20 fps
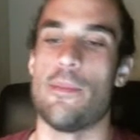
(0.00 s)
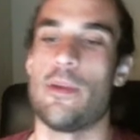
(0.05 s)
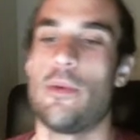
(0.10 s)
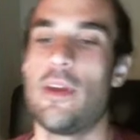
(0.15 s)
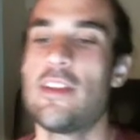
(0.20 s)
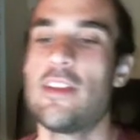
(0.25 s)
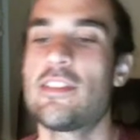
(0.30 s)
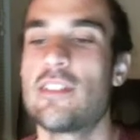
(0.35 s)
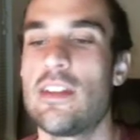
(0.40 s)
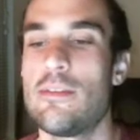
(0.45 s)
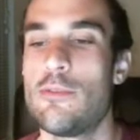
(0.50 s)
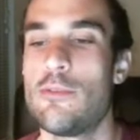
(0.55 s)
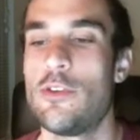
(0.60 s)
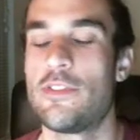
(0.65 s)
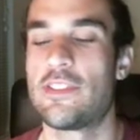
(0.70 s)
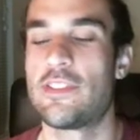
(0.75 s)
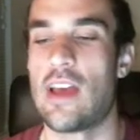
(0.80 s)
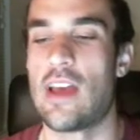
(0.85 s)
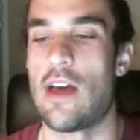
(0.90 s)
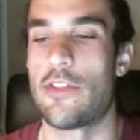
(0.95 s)
he recently
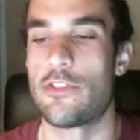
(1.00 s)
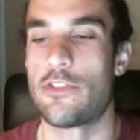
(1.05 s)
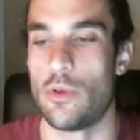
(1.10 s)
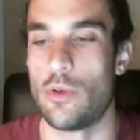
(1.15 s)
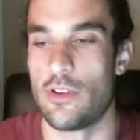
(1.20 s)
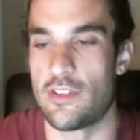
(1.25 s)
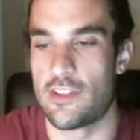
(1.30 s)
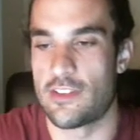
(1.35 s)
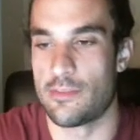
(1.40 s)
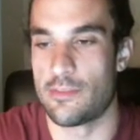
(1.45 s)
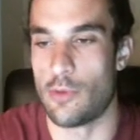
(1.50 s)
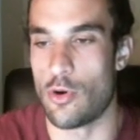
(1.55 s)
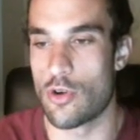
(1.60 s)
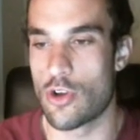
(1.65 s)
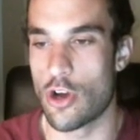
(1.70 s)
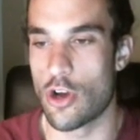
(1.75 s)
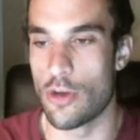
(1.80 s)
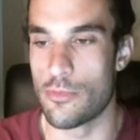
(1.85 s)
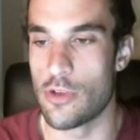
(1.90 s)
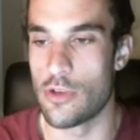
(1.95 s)
moved south towards the small
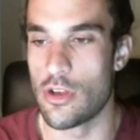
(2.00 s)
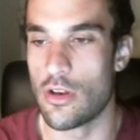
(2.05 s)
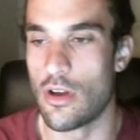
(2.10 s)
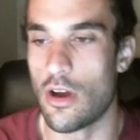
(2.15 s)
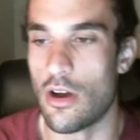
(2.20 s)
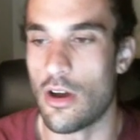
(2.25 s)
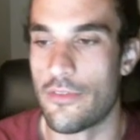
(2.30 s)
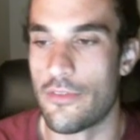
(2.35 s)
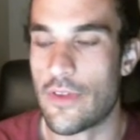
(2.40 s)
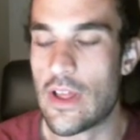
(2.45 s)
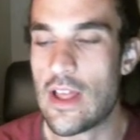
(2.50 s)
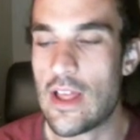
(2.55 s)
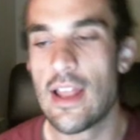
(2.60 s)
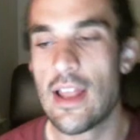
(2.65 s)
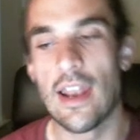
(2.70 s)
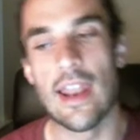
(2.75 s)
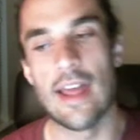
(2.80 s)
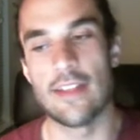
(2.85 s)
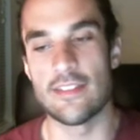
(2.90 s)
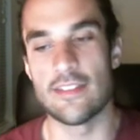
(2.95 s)
commune of
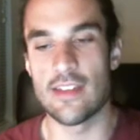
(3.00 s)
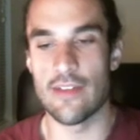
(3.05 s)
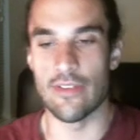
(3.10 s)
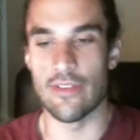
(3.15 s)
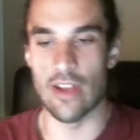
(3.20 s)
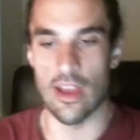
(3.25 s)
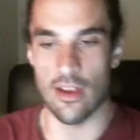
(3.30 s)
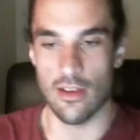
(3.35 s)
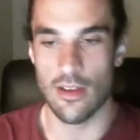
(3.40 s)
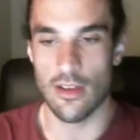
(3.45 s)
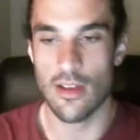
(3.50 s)
Llandevenek.